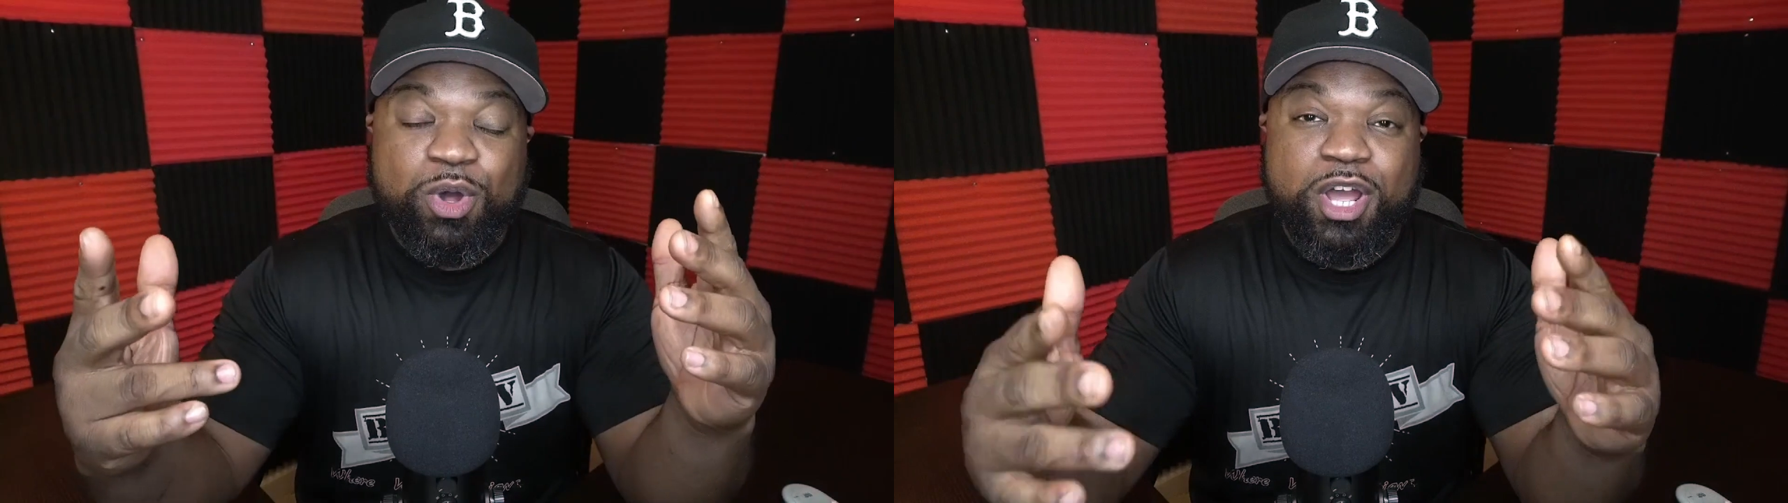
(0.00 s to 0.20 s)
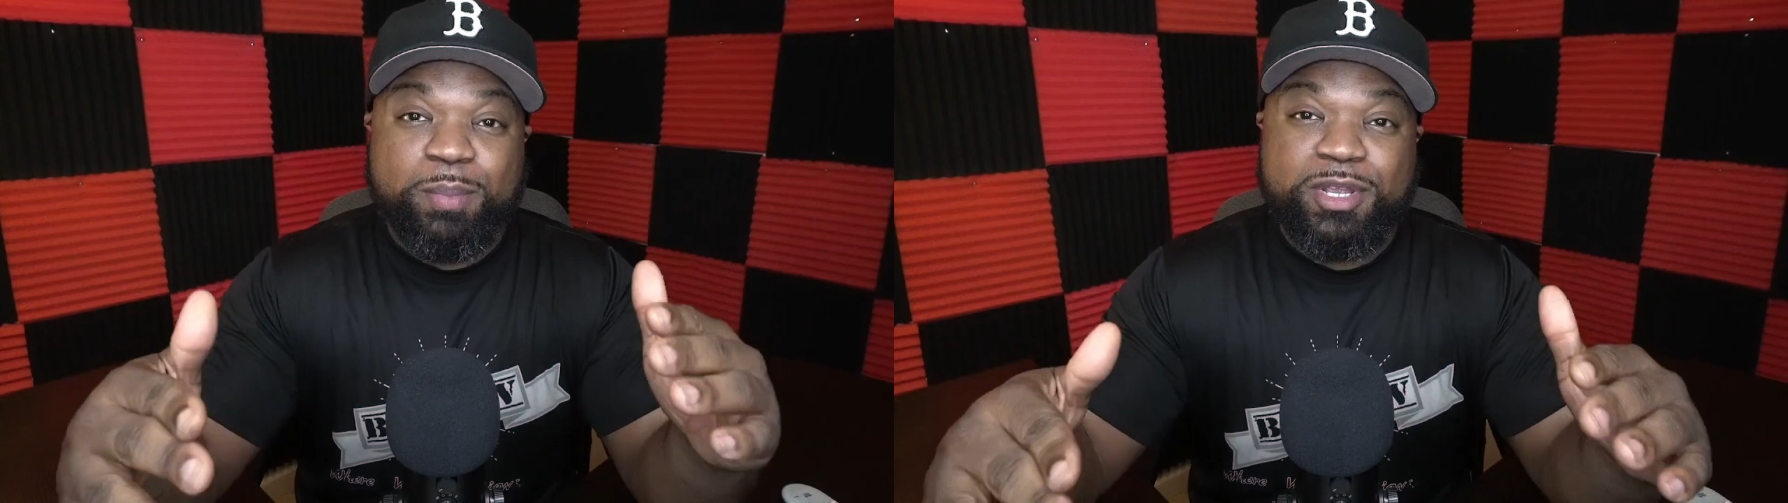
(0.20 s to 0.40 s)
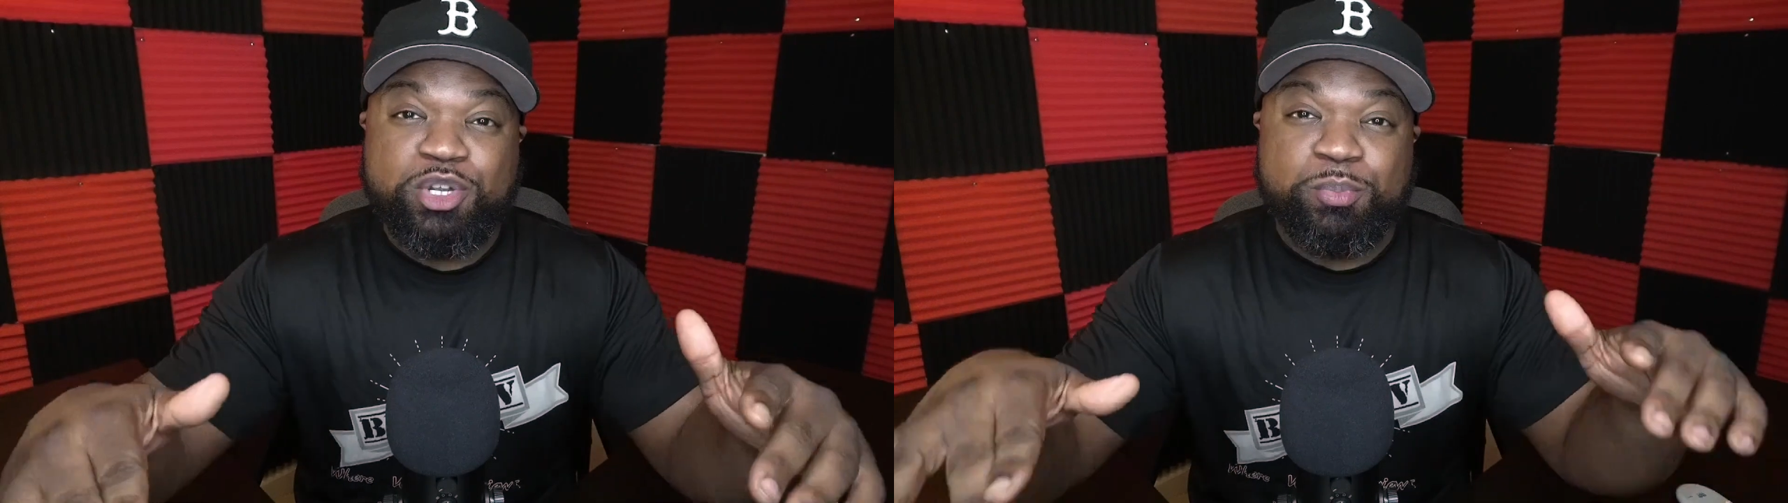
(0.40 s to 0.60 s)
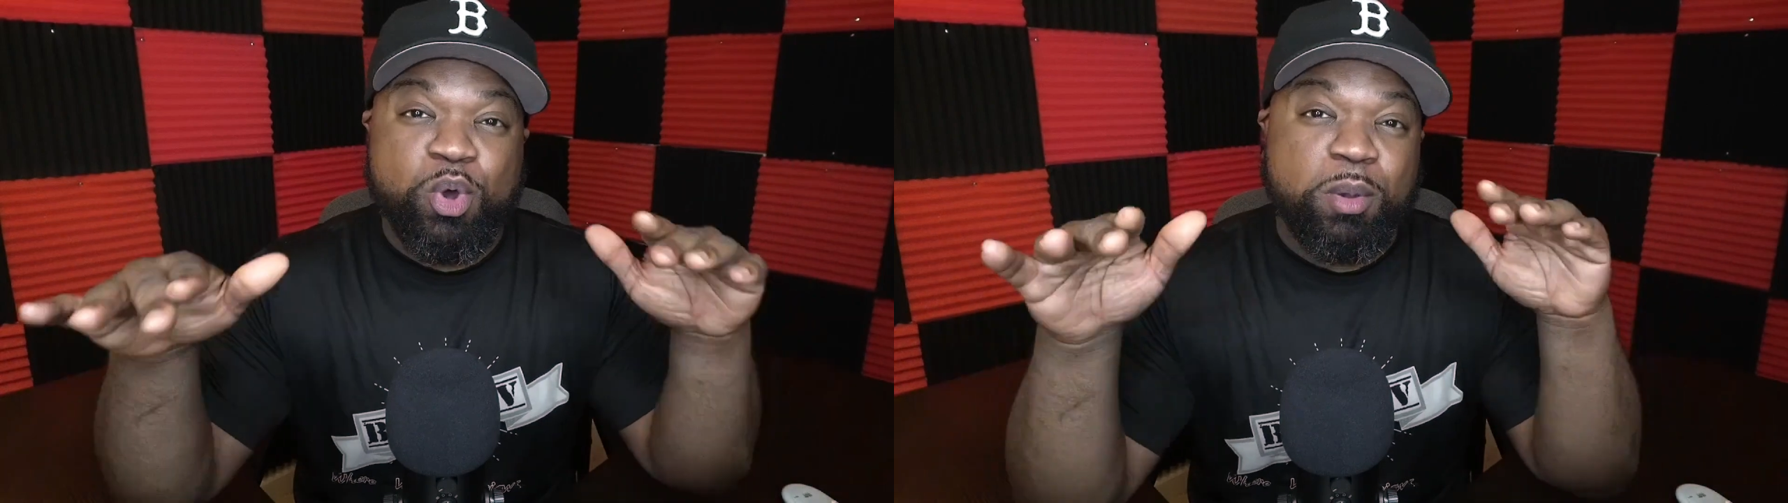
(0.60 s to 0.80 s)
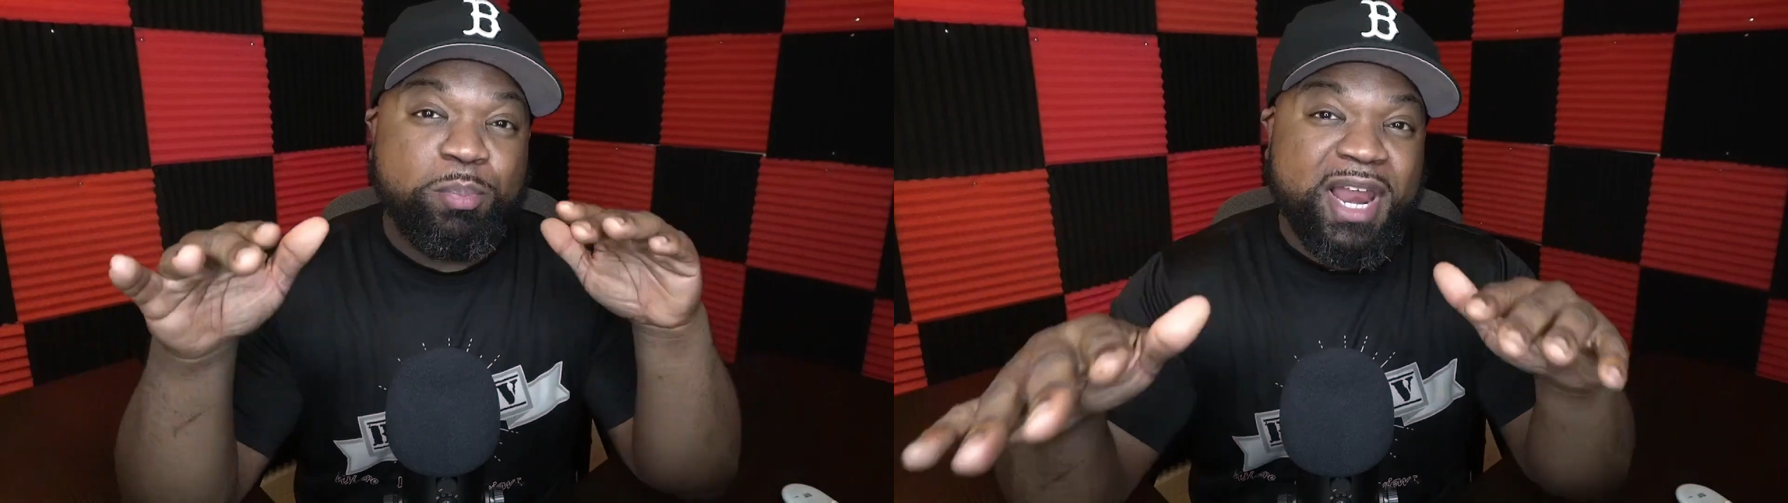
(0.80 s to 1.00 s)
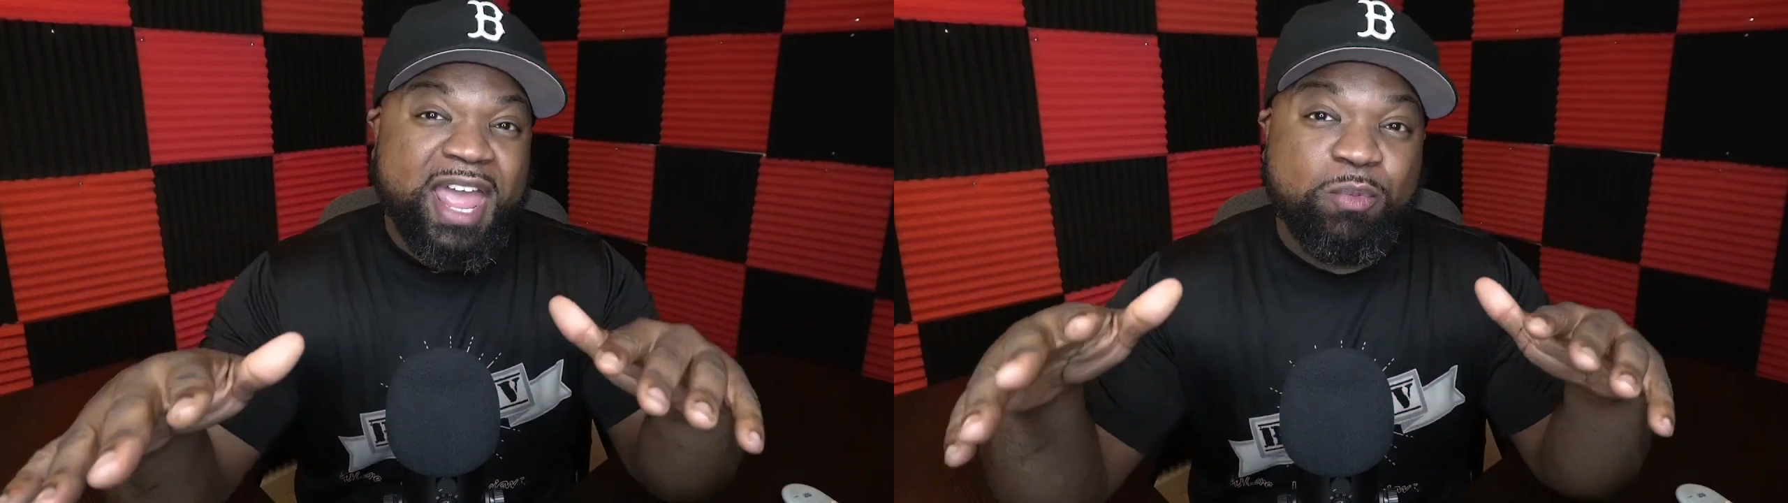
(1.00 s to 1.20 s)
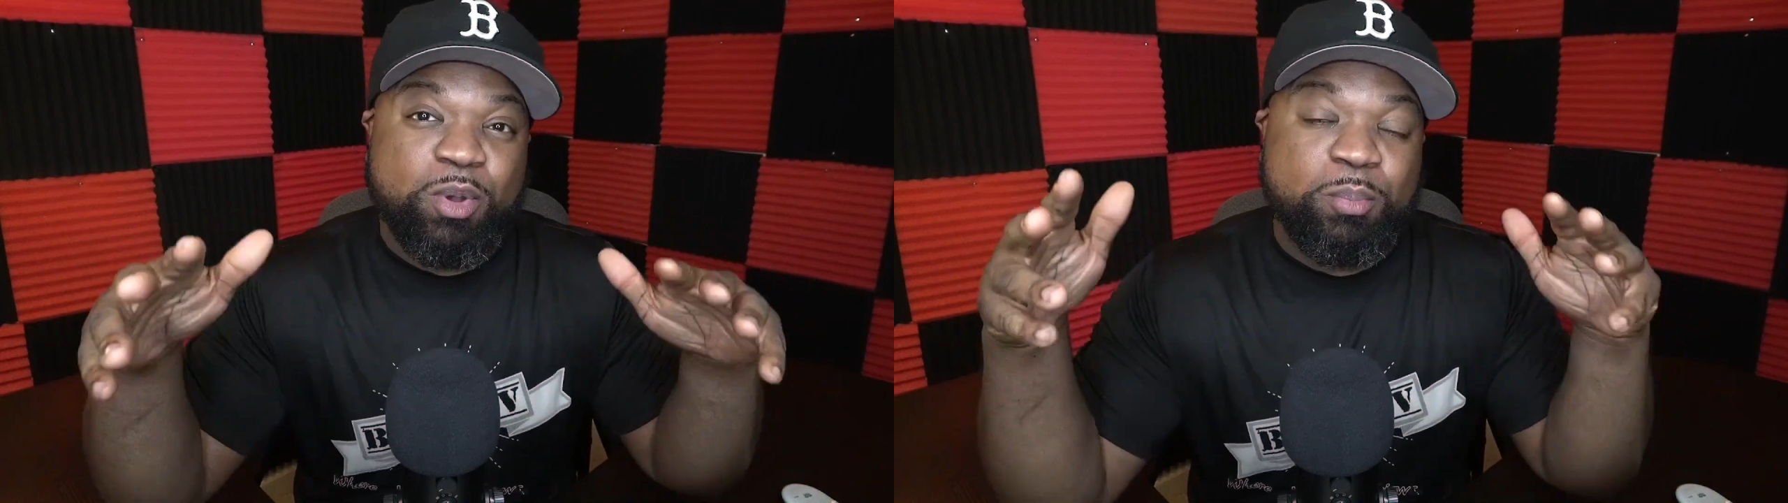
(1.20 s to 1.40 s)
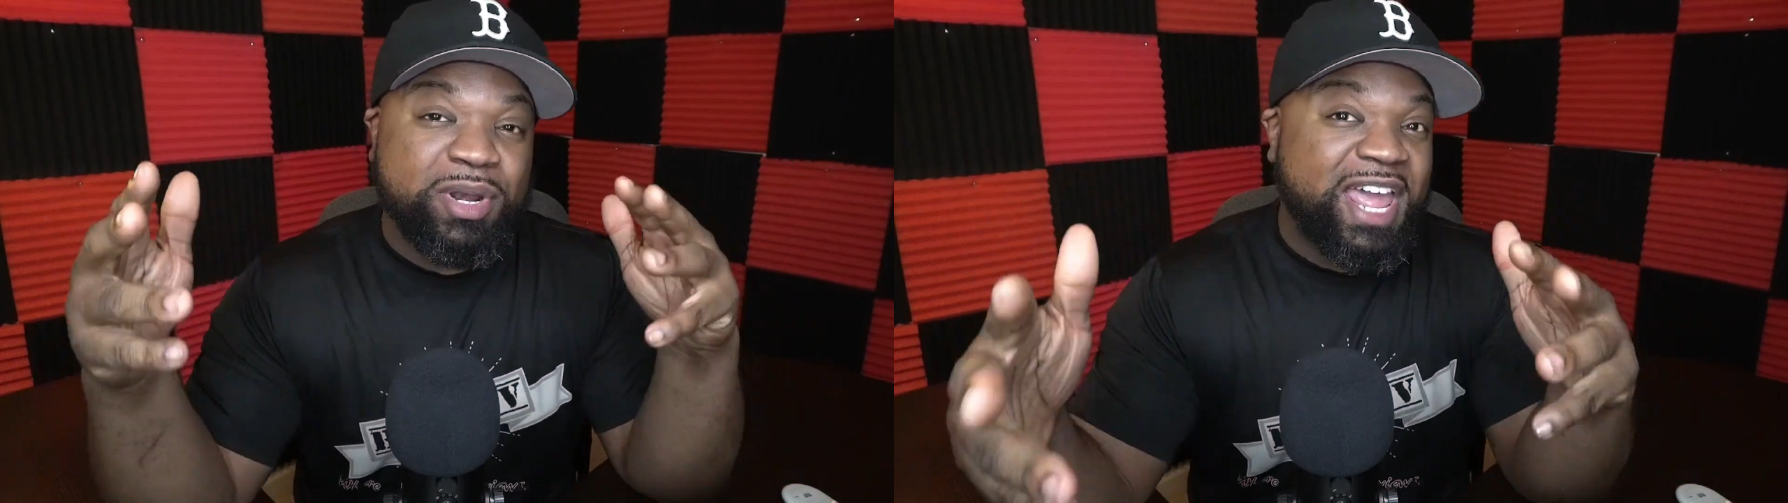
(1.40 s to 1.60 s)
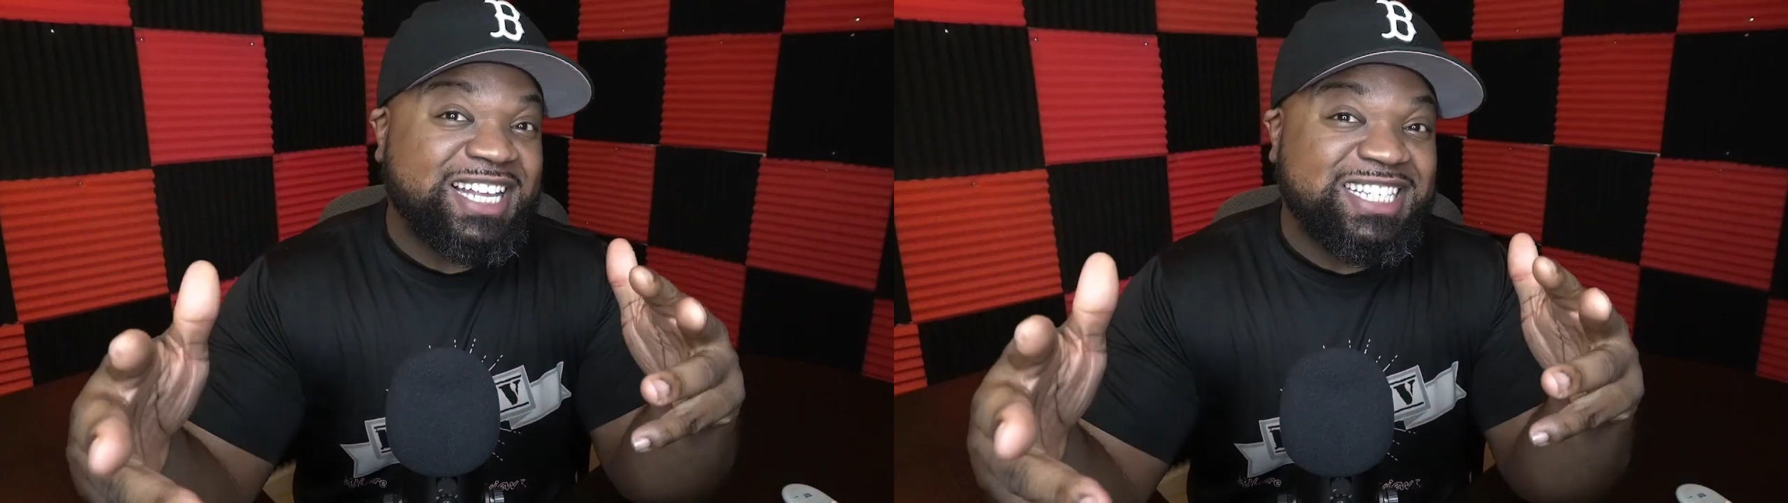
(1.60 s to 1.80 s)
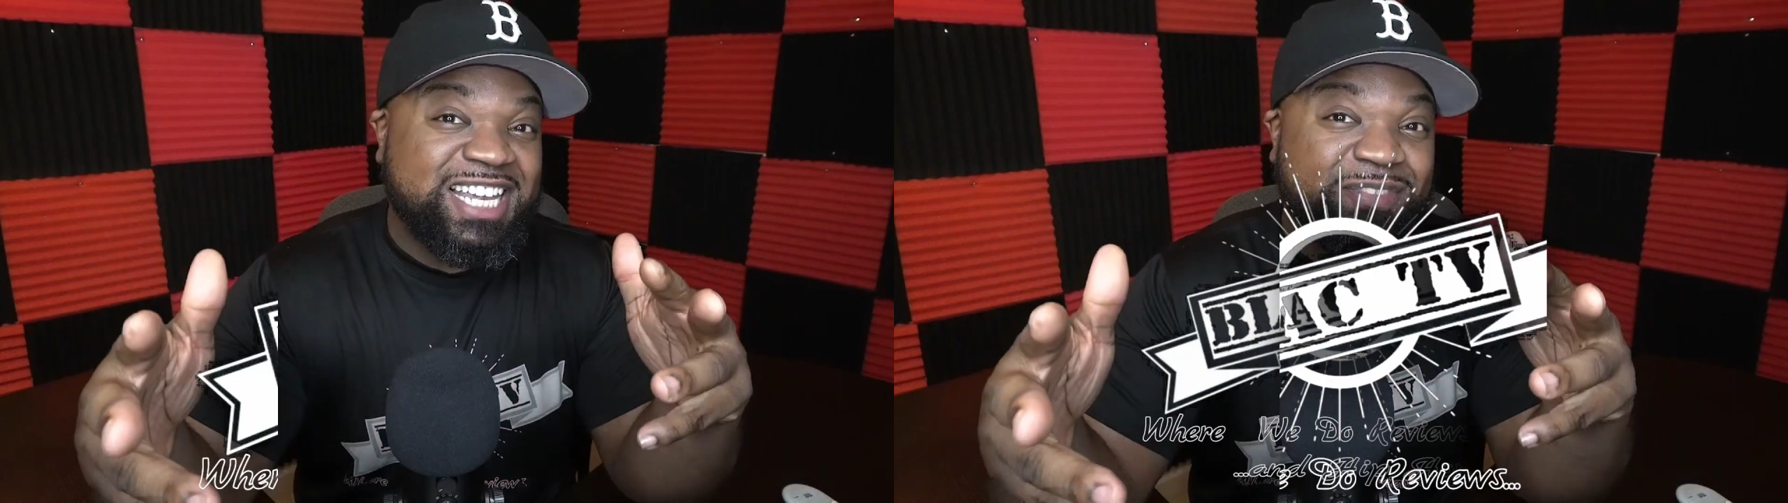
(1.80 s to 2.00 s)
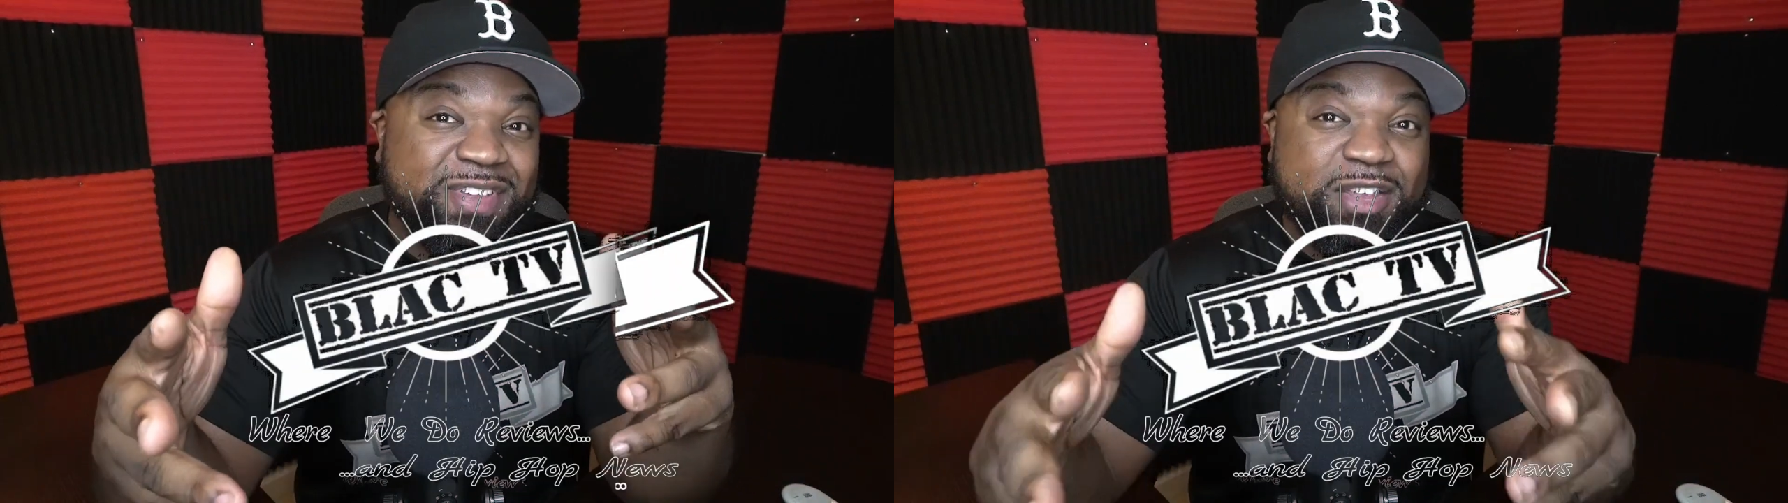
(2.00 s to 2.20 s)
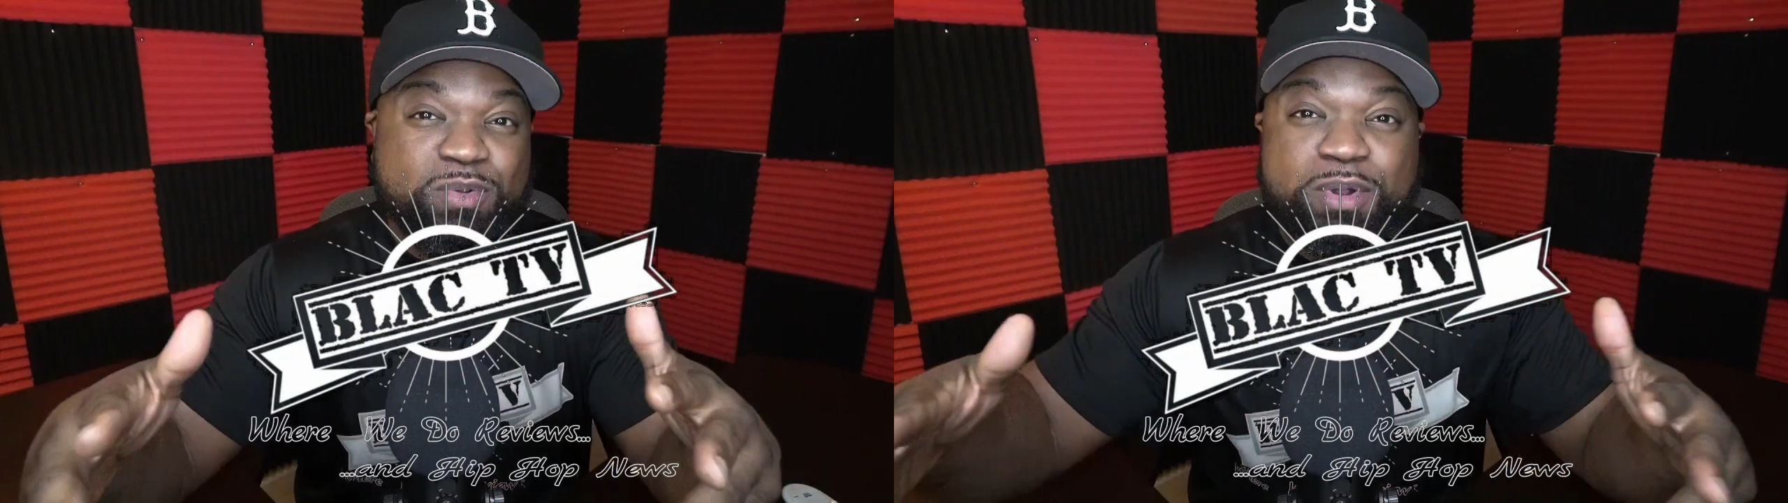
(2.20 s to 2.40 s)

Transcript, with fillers: what up? It's your boy Blac with BLAC TV.